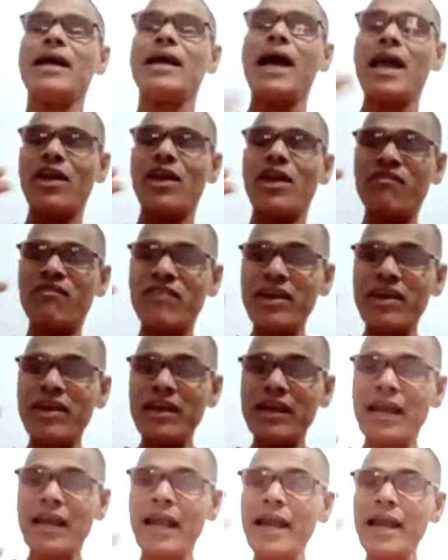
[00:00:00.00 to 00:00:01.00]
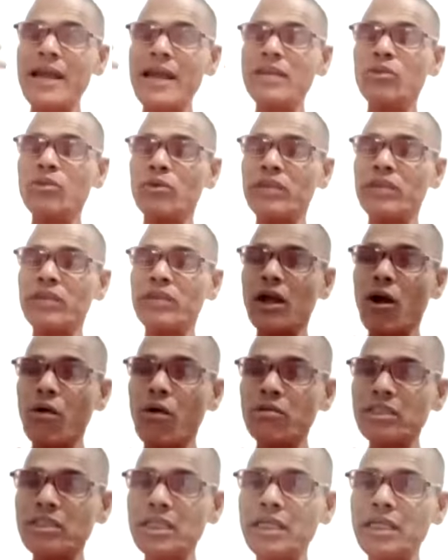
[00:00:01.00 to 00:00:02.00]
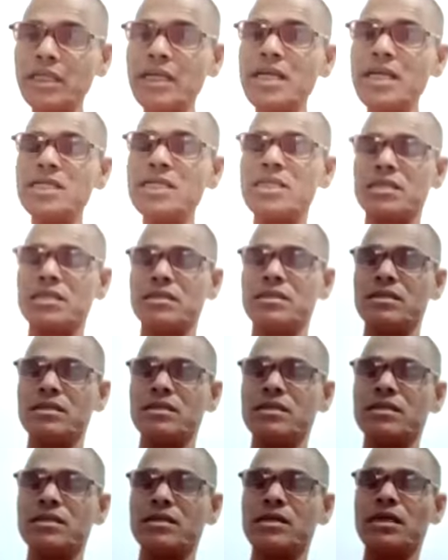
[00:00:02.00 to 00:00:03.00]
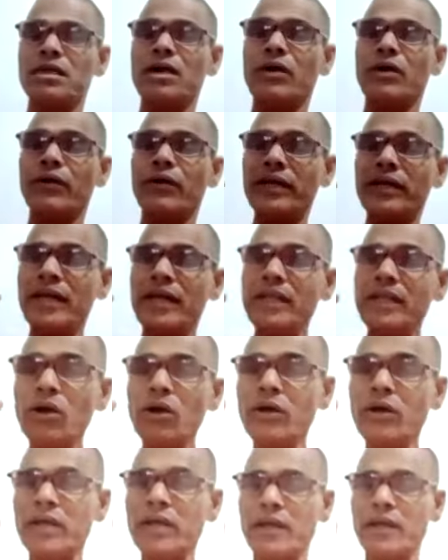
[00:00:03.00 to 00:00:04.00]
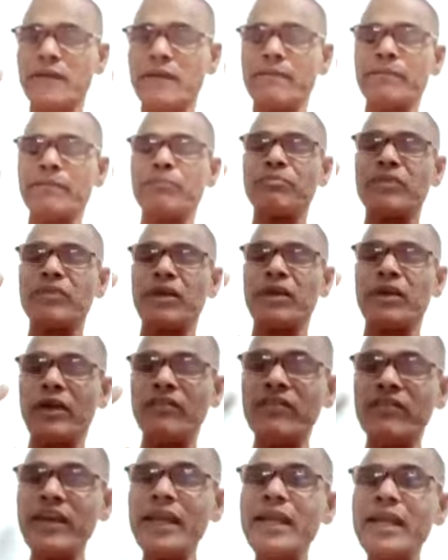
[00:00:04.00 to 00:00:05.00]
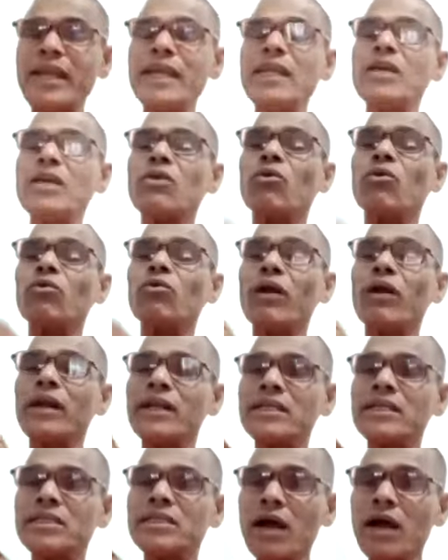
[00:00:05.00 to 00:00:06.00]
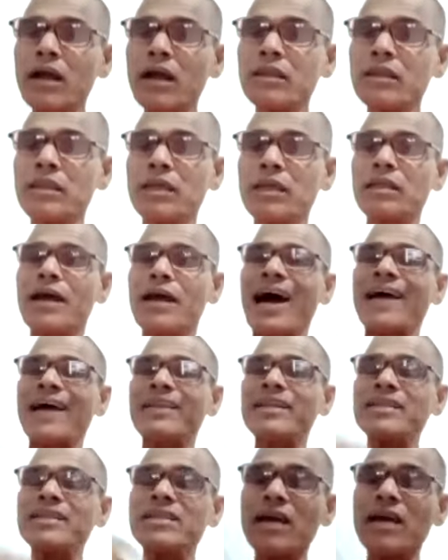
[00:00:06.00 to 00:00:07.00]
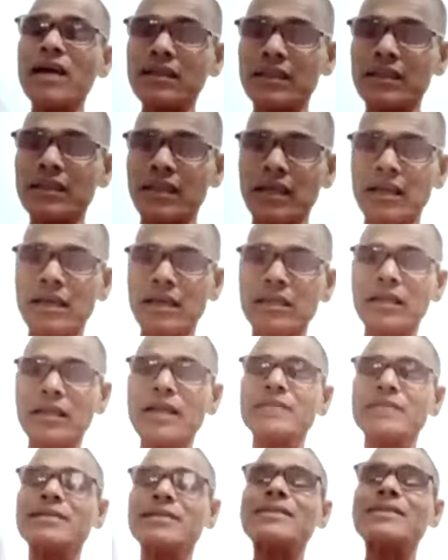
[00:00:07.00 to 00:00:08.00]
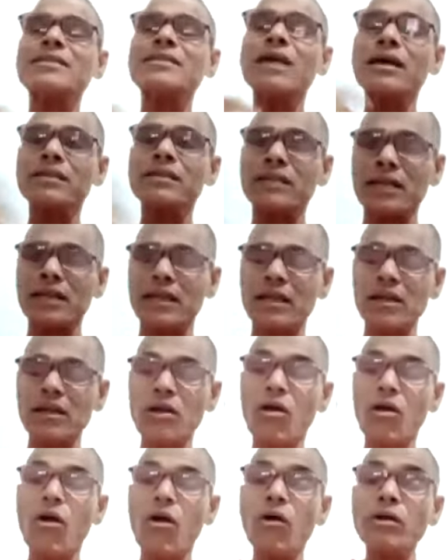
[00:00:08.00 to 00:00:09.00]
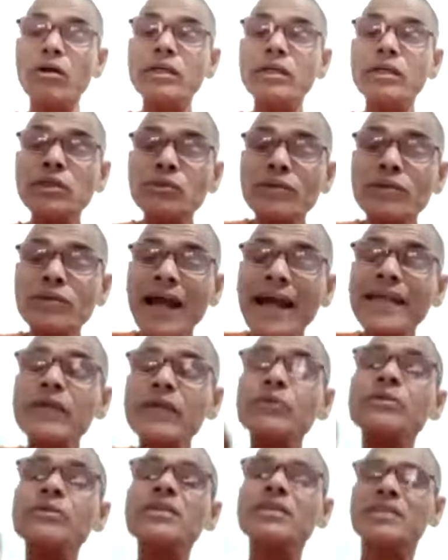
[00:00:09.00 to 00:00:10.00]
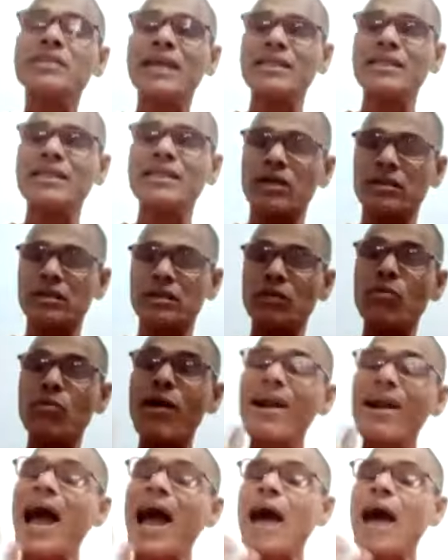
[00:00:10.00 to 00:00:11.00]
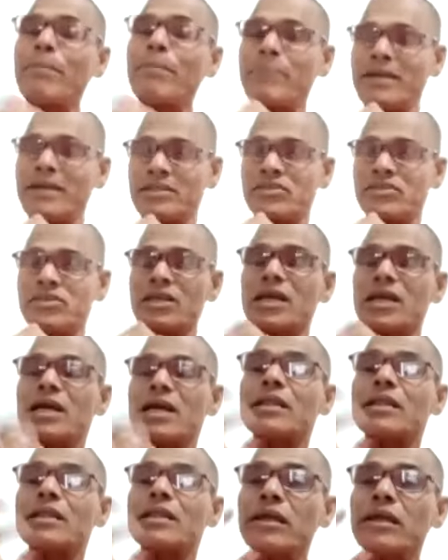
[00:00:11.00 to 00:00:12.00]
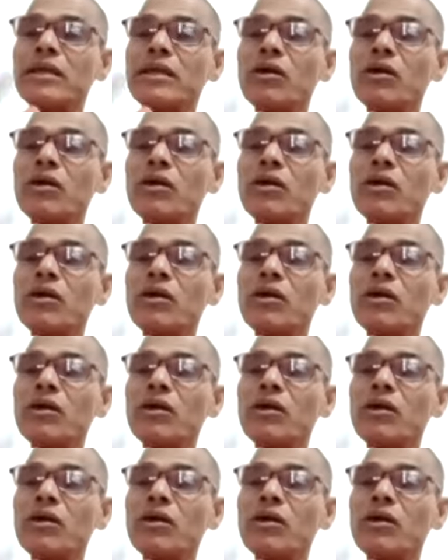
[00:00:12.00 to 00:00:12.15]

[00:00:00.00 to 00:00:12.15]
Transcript: awake, and through the concentration. When a yogi awakening Kundalini Shakti, the Adi Shakti, the Itha Shakti, or unite with Itha Shakti, what happens? The